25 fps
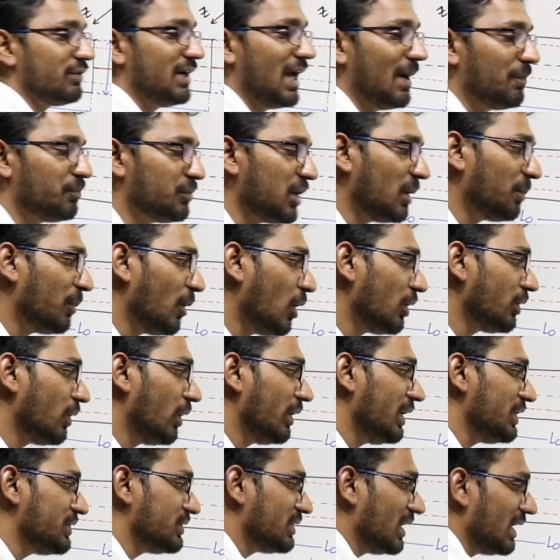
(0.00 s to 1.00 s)
depth upon
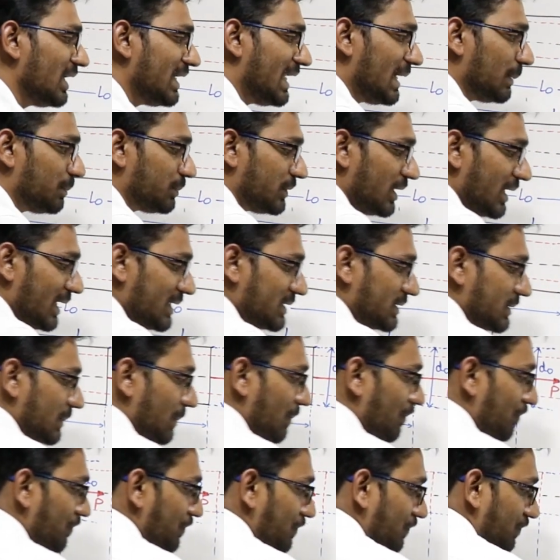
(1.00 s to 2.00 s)
original depth is,
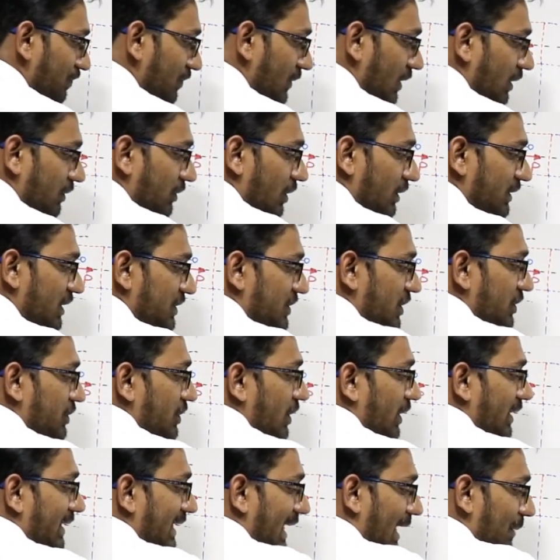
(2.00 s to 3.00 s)
this is
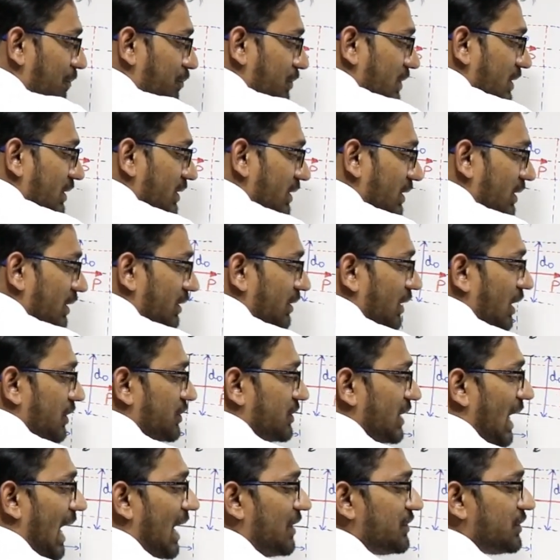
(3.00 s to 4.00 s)
your depth. The
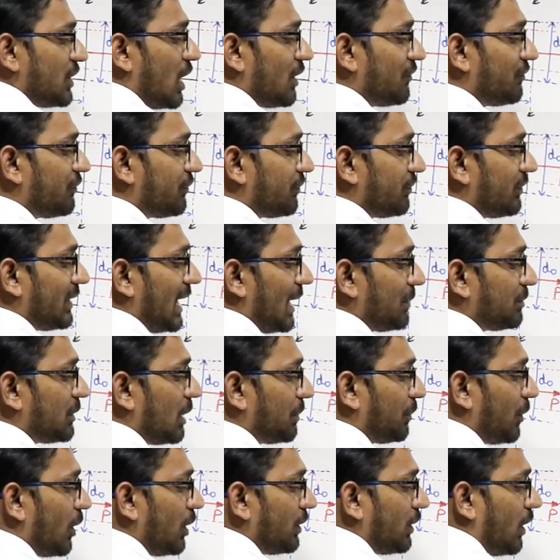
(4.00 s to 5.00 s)
change of depth
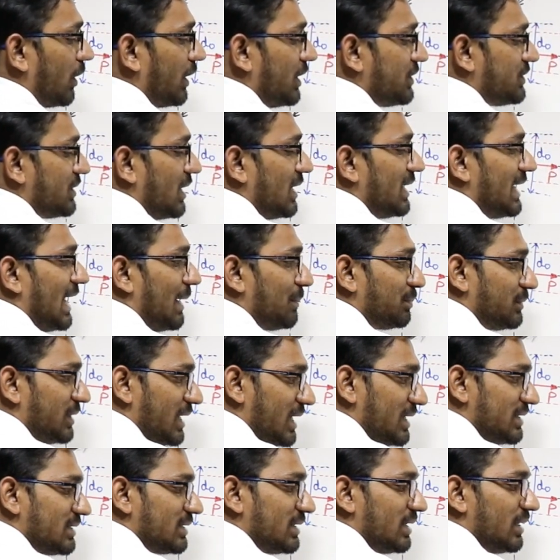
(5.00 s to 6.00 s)
upon original depth
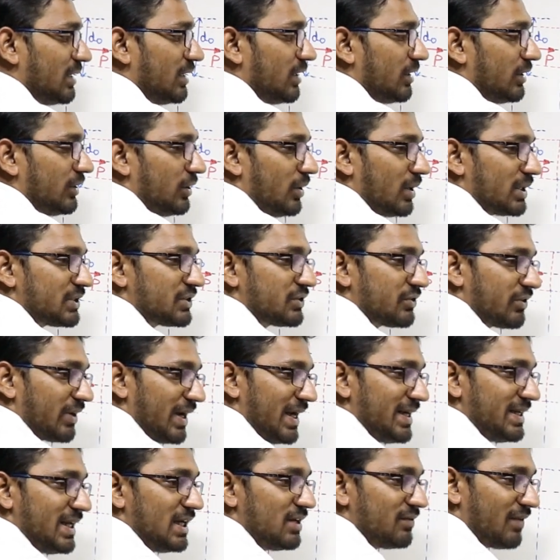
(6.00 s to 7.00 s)
is your
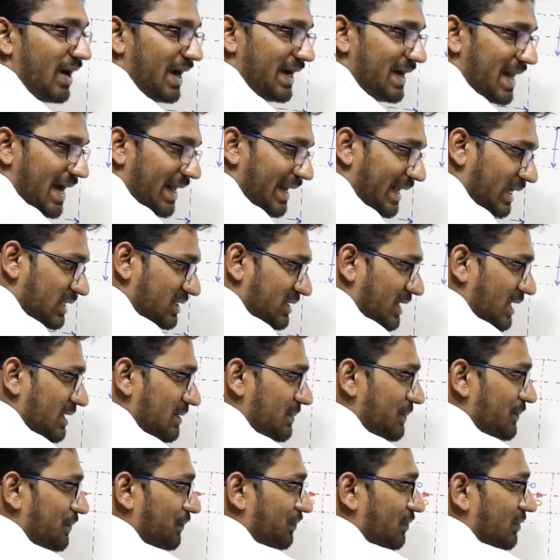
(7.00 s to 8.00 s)
strain in y
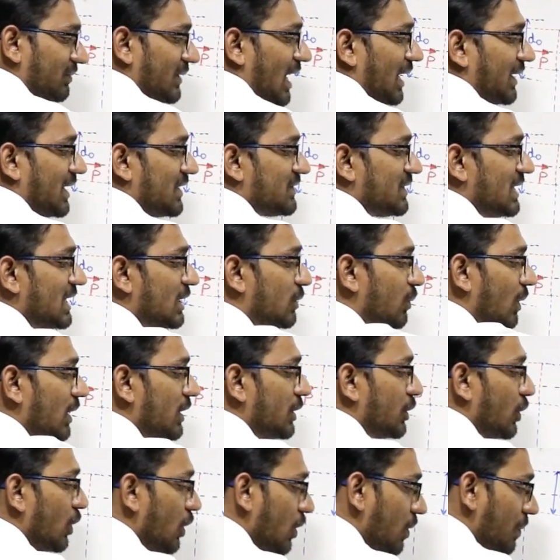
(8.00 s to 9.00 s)
direction, that is equal
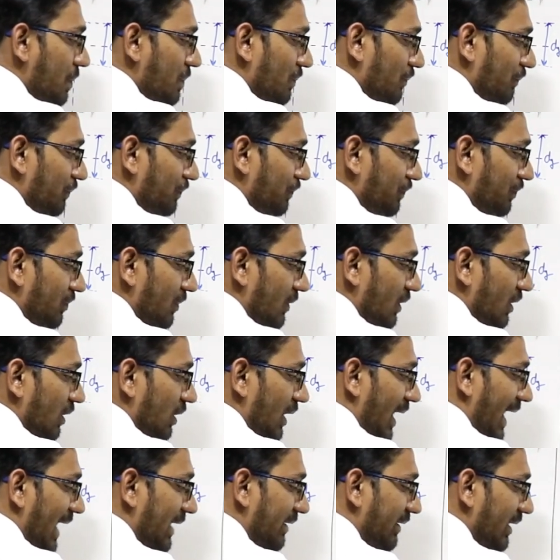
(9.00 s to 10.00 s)
to
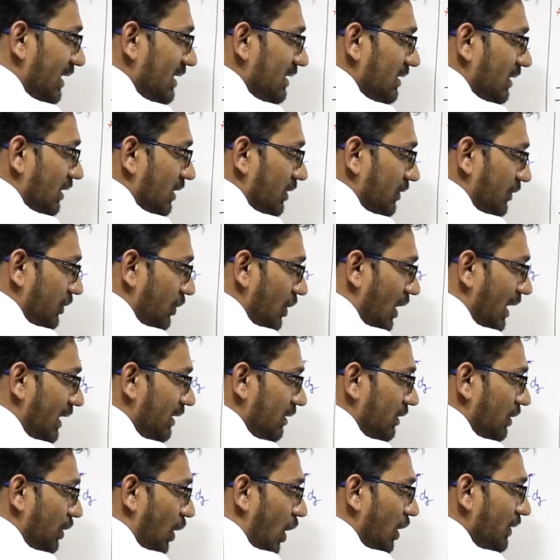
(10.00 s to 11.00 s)
your
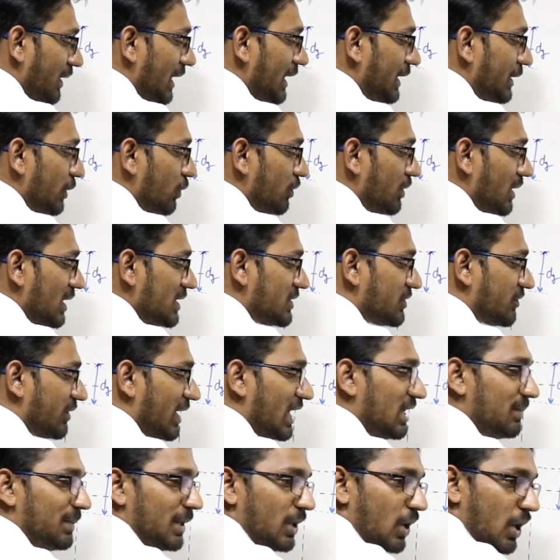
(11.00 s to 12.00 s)
longitudinal
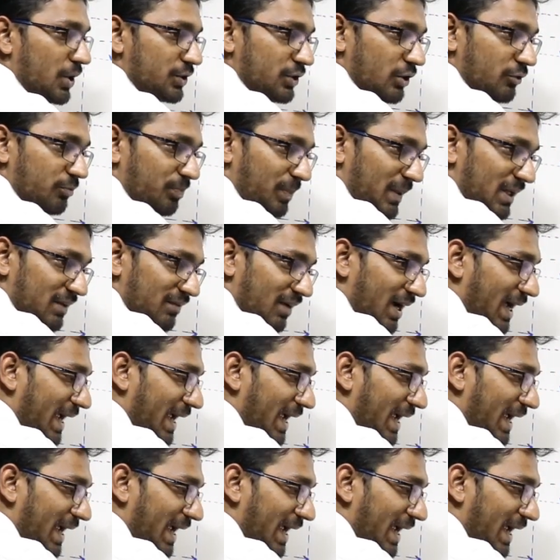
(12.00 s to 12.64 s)
strain because of Py